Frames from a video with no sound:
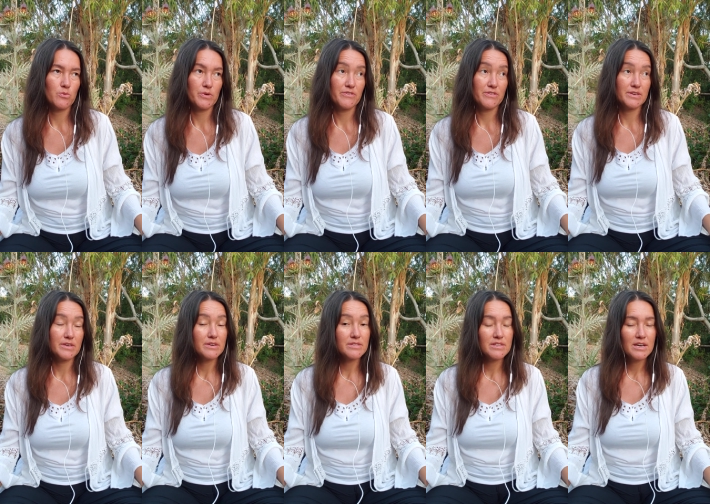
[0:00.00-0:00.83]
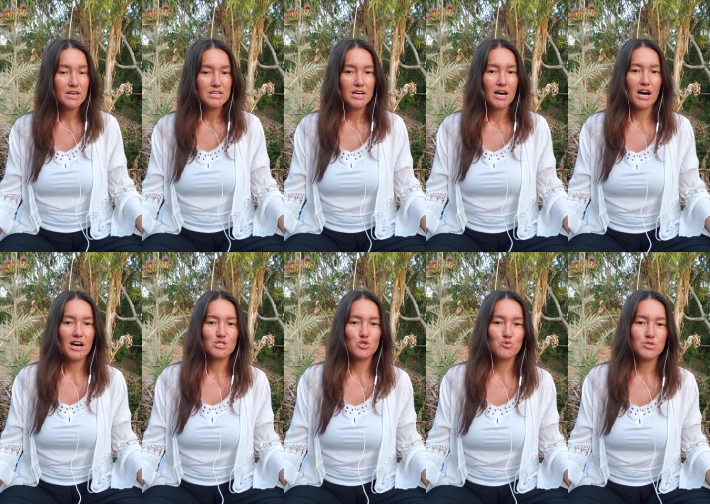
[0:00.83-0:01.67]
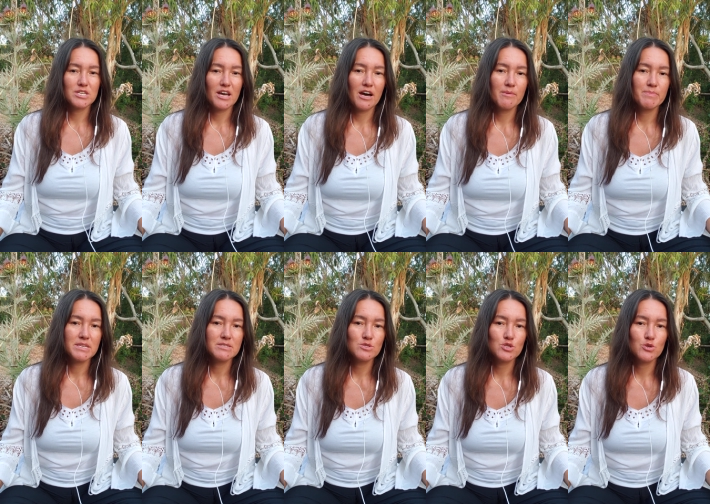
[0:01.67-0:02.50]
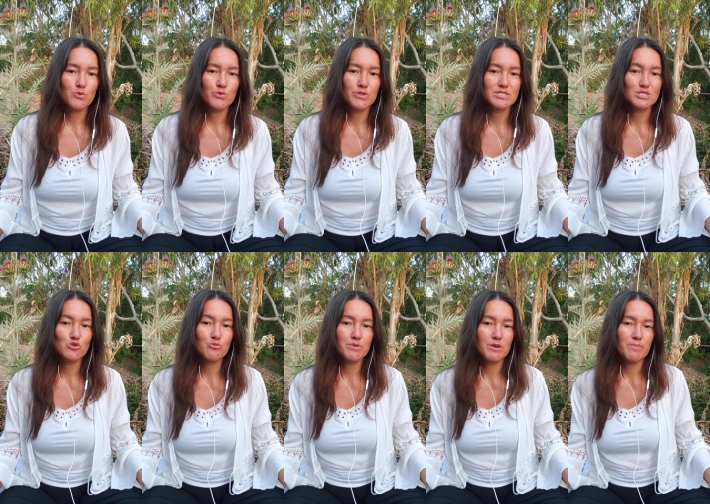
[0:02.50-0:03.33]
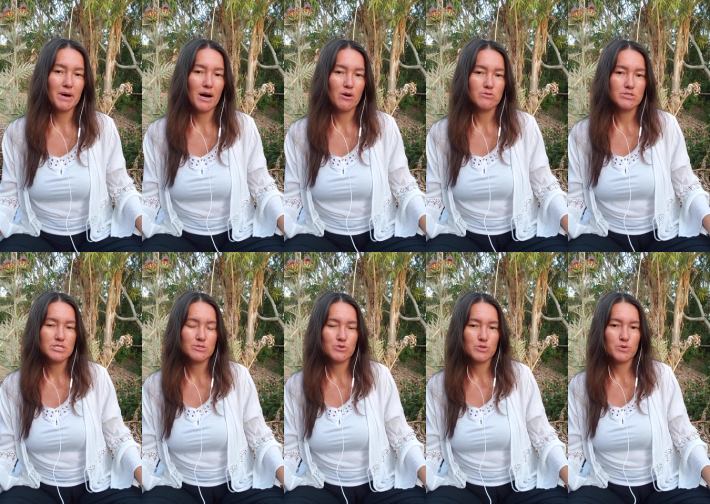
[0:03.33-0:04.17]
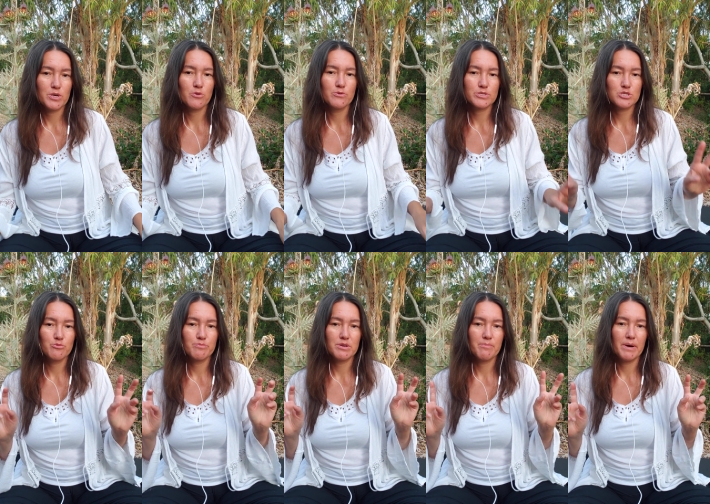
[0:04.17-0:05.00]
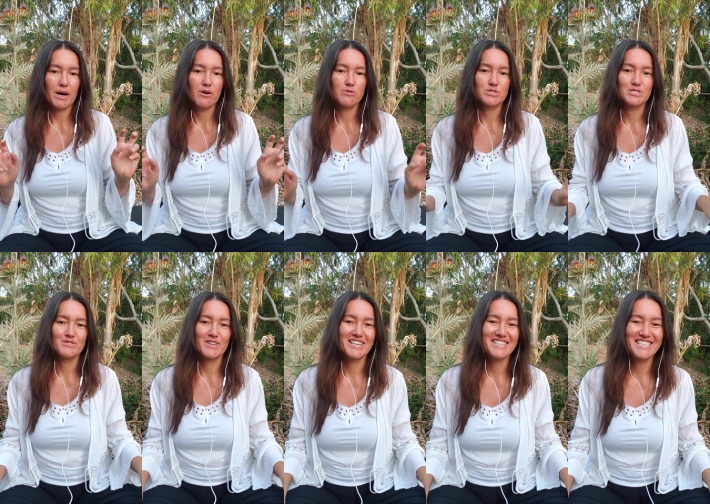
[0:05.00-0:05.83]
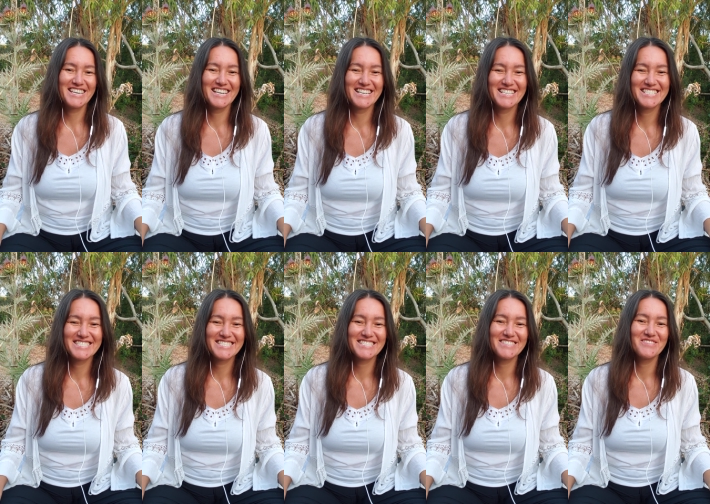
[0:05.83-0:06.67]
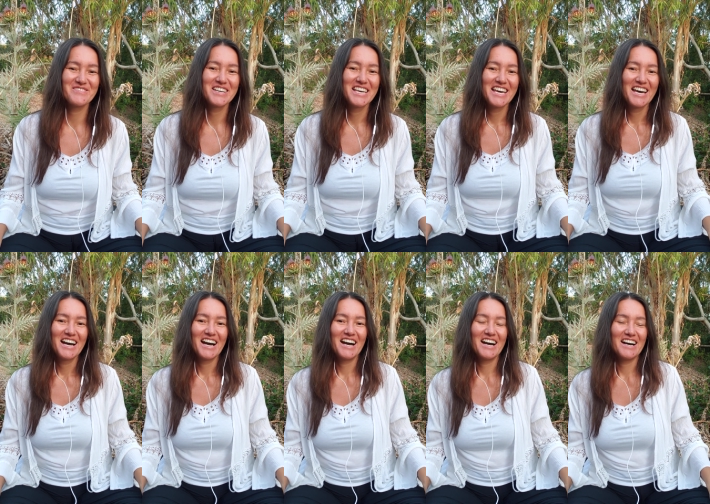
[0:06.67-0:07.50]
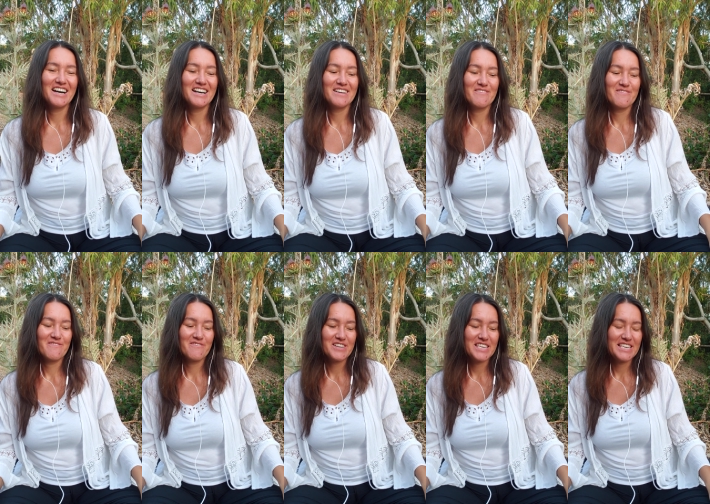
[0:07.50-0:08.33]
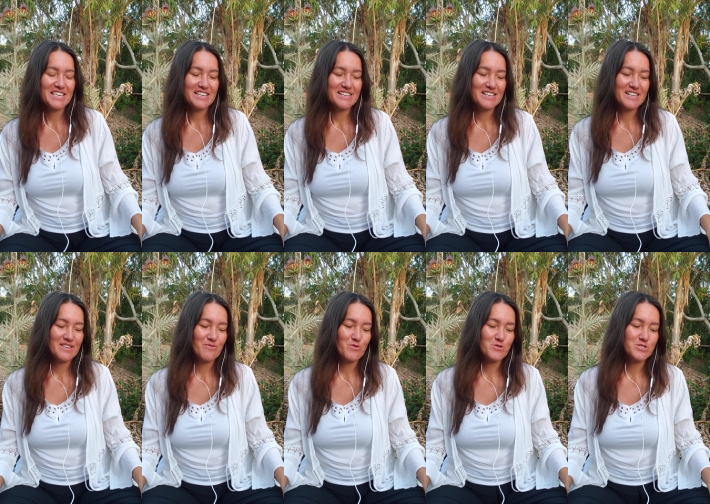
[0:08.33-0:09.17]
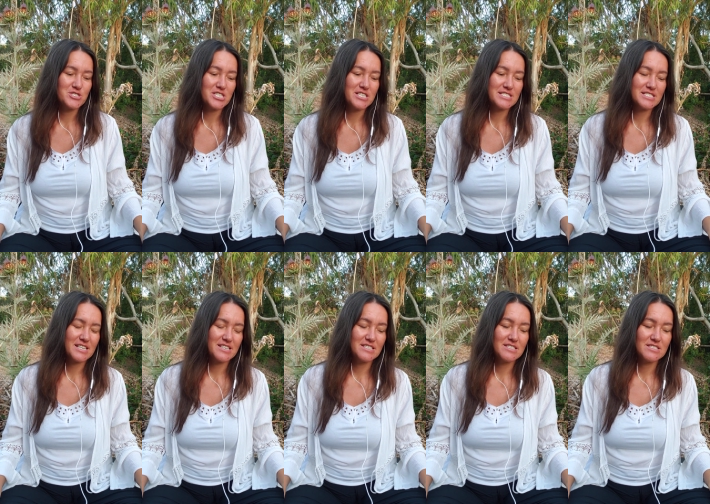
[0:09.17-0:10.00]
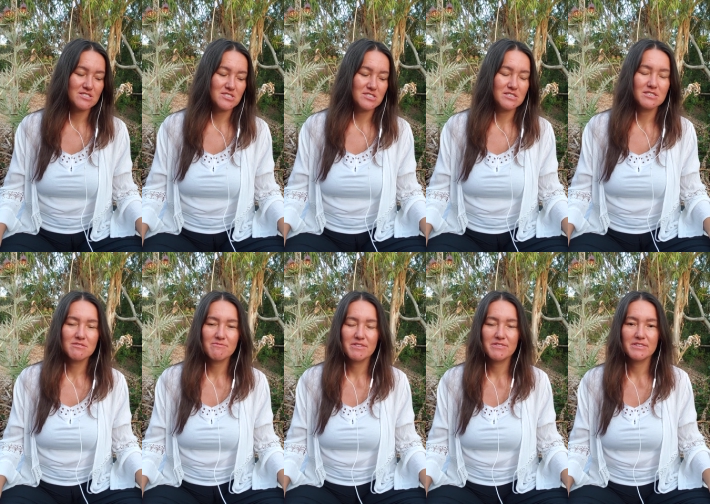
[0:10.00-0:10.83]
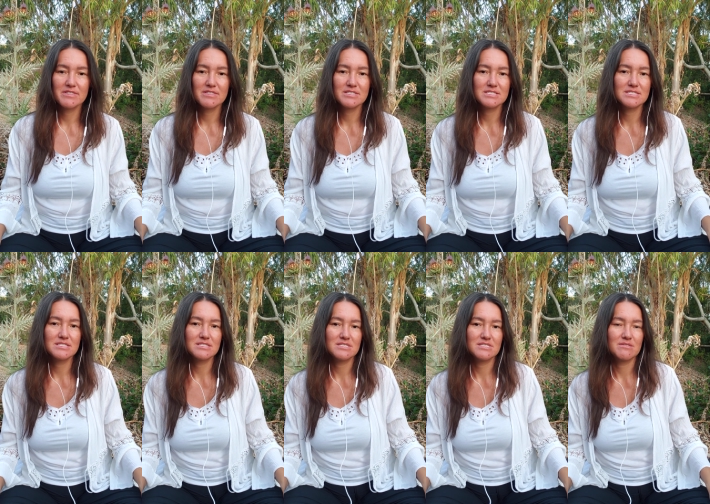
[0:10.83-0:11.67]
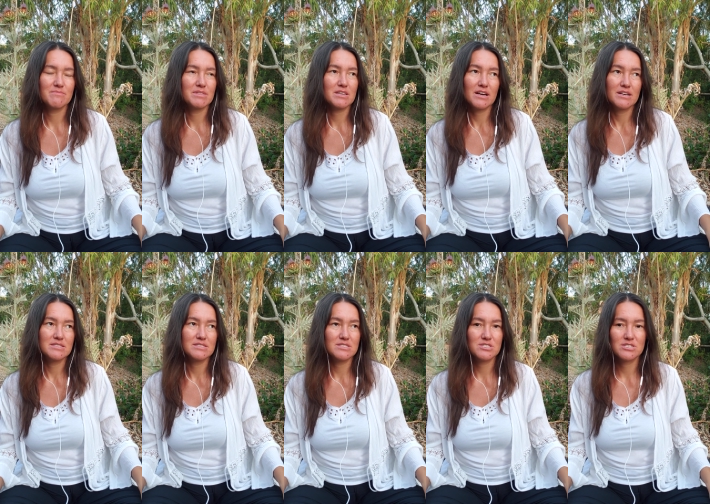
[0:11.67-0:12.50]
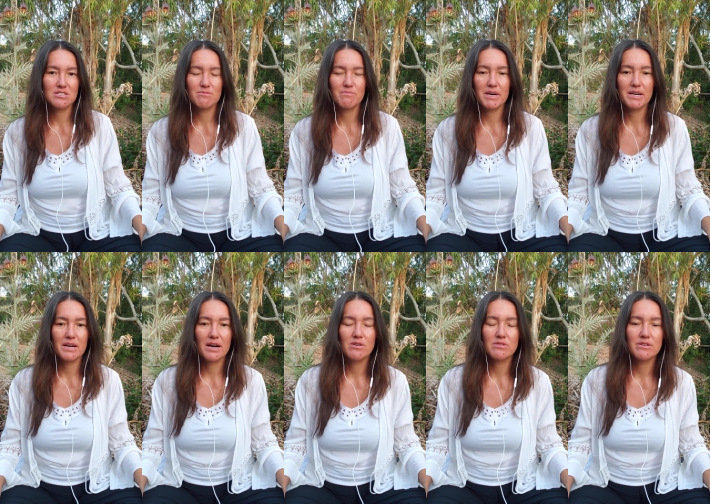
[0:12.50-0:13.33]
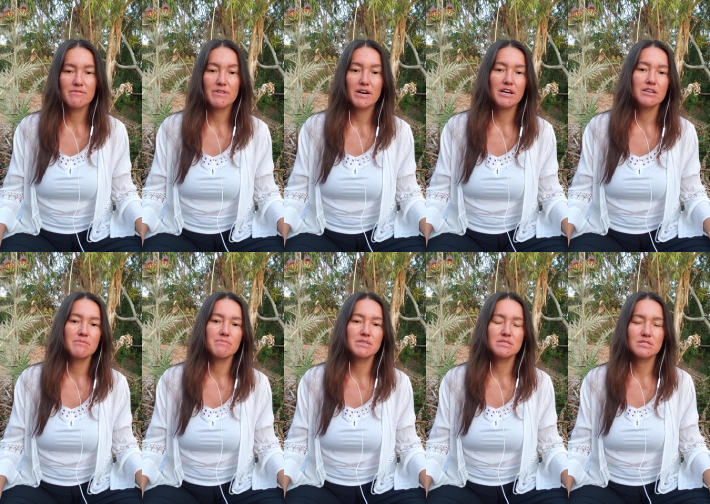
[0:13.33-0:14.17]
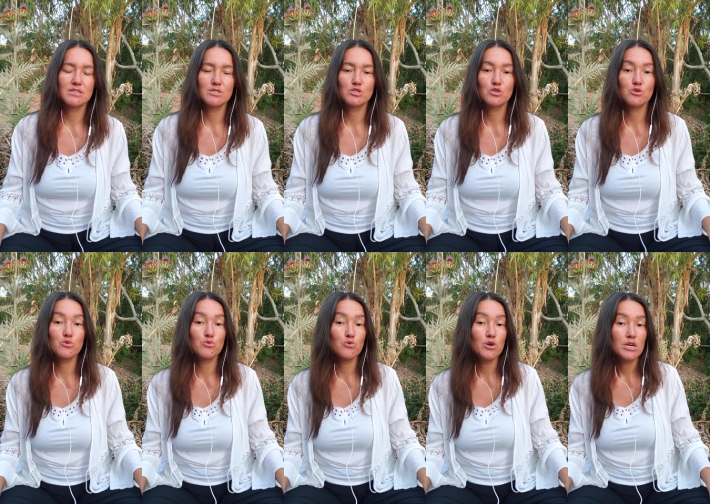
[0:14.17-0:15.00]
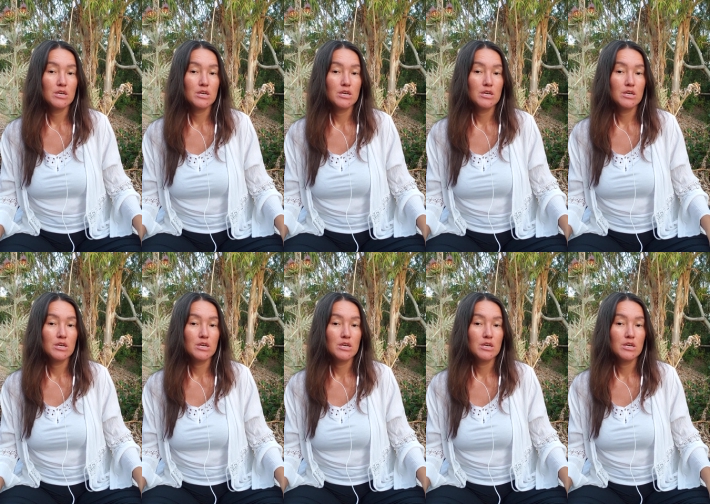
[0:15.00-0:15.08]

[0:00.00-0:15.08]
within to tap into the superpowers, what we call superpowers, right? And so we were just conditioned within the system and conditioned by our environment to